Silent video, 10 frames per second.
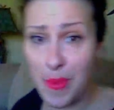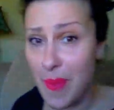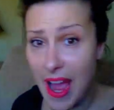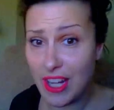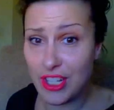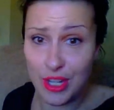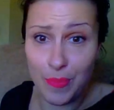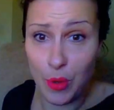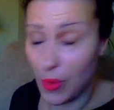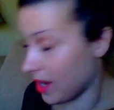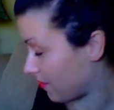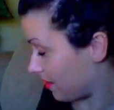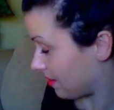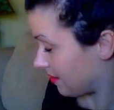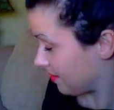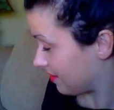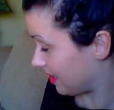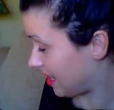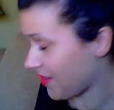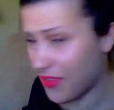it be matte, shimmer, whatever.
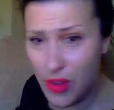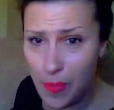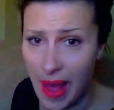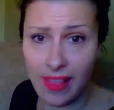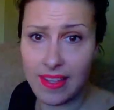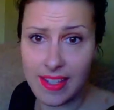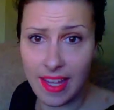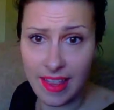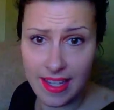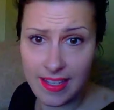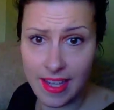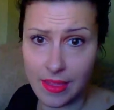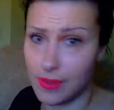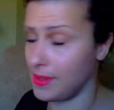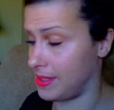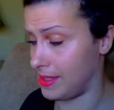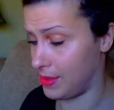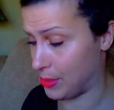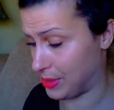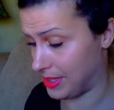Like you have a few palettes like this and
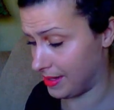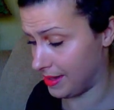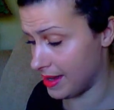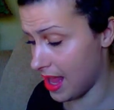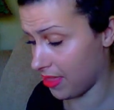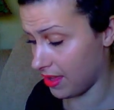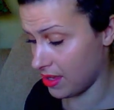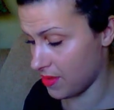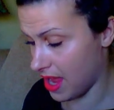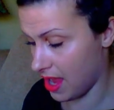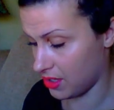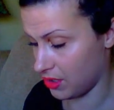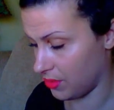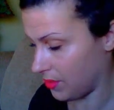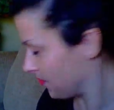there's nothing you can't do.